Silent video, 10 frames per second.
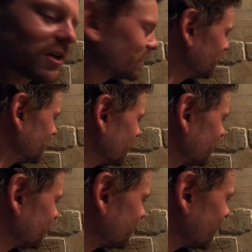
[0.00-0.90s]
um,
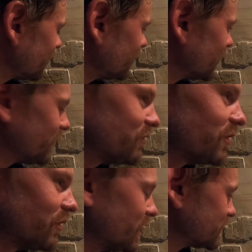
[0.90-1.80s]
are flat on their
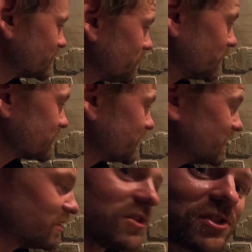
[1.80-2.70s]
on their stomachs. They're
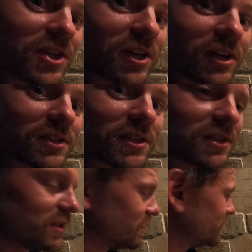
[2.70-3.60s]
in the dirt.
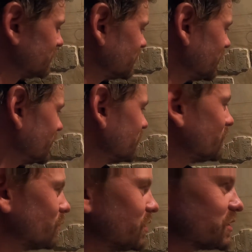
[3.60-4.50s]
Uh, they're
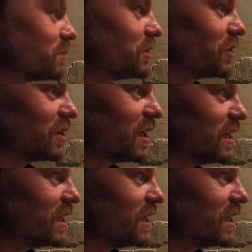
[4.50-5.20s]
not worshipping on their